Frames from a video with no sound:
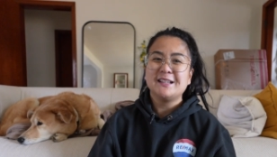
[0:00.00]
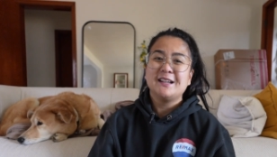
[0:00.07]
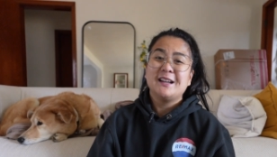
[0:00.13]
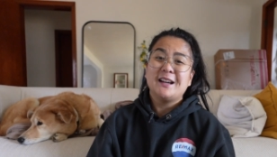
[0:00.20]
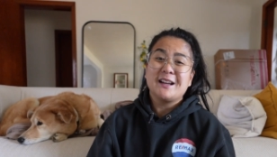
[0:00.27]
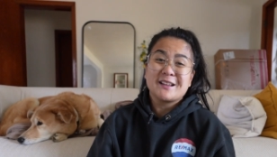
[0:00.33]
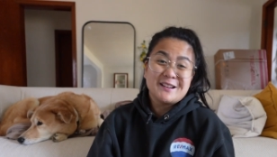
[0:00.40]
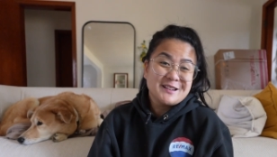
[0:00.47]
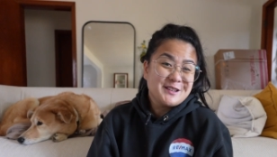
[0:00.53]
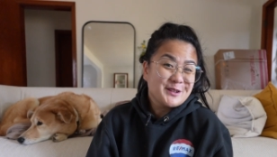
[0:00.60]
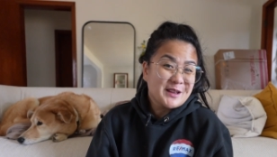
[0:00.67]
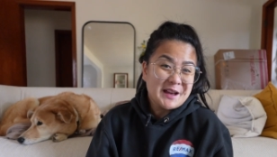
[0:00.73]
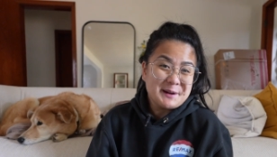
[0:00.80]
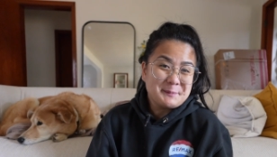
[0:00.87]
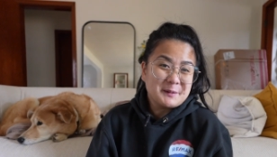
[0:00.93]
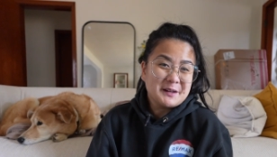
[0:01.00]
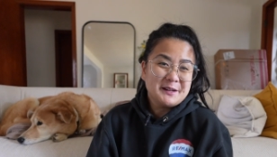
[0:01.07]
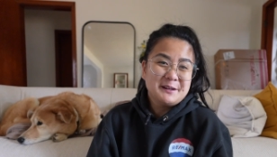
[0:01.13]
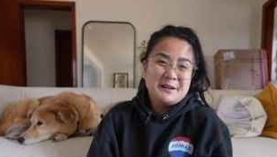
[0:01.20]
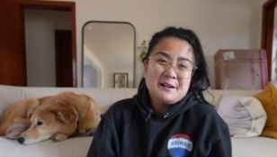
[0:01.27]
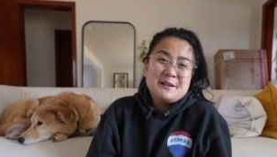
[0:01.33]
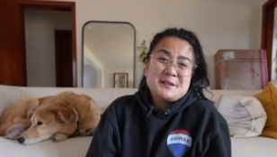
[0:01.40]
I got a new
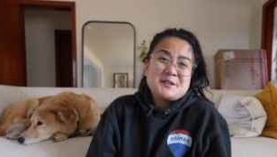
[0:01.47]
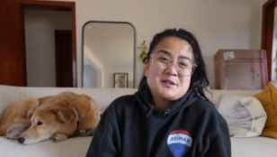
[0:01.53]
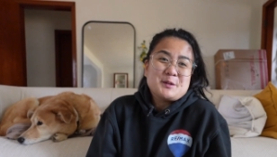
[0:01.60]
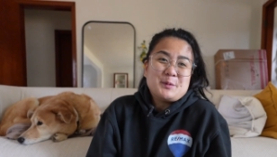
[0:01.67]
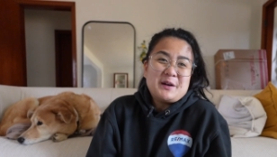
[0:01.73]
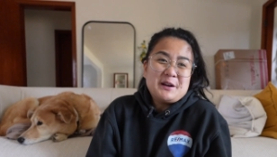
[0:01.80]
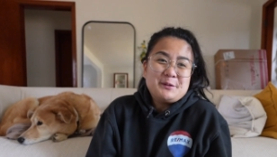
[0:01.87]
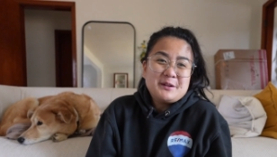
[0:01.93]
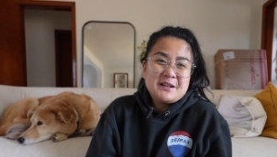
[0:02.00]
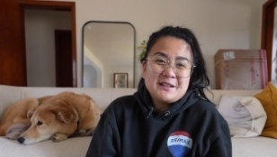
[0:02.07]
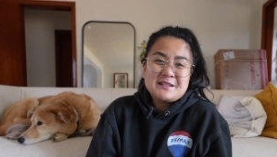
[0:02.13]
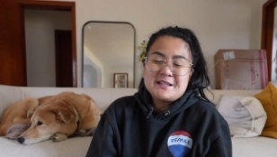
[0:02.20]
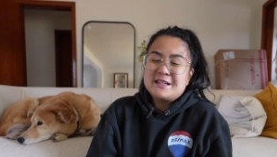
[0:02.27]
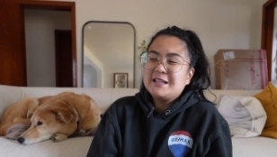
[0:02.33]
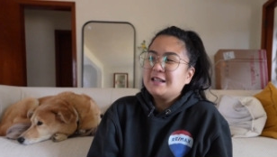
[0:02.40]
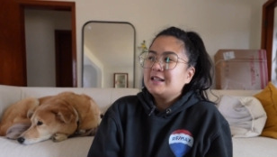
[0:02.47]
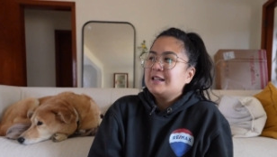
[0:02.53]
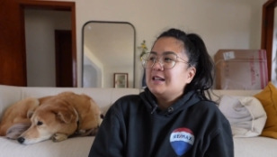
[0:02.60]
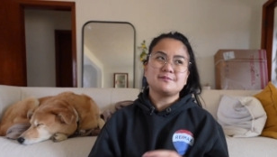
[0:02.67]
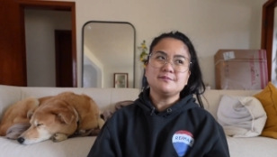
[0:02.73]
camera, so why wouldn't I?